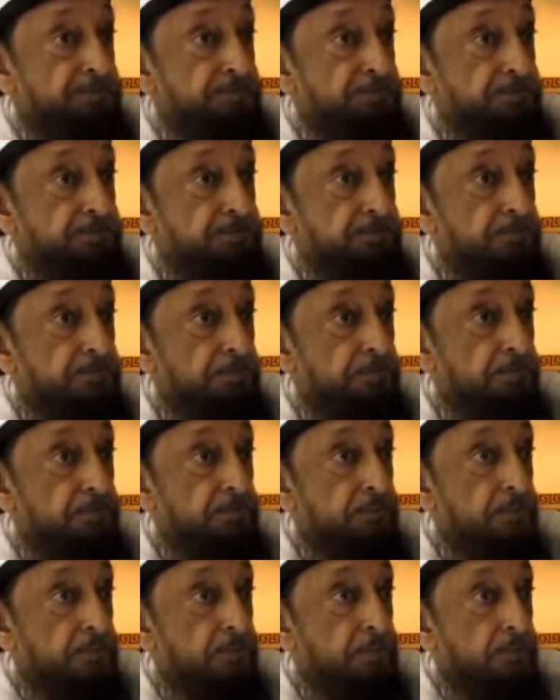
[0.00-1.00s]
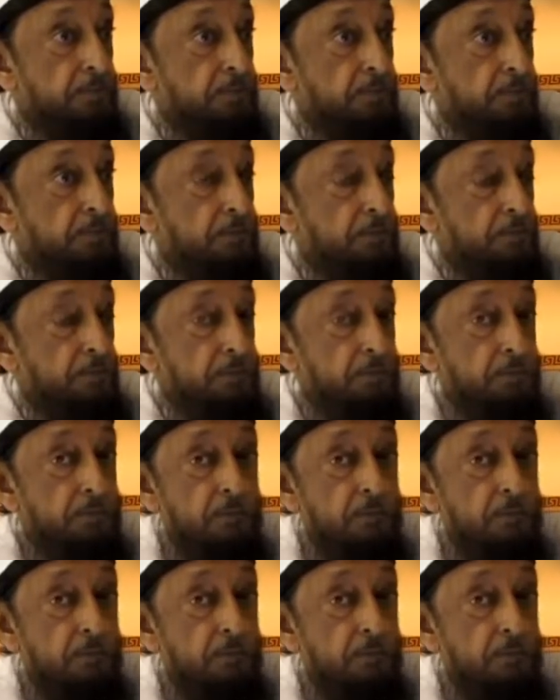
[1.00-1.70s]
(silence)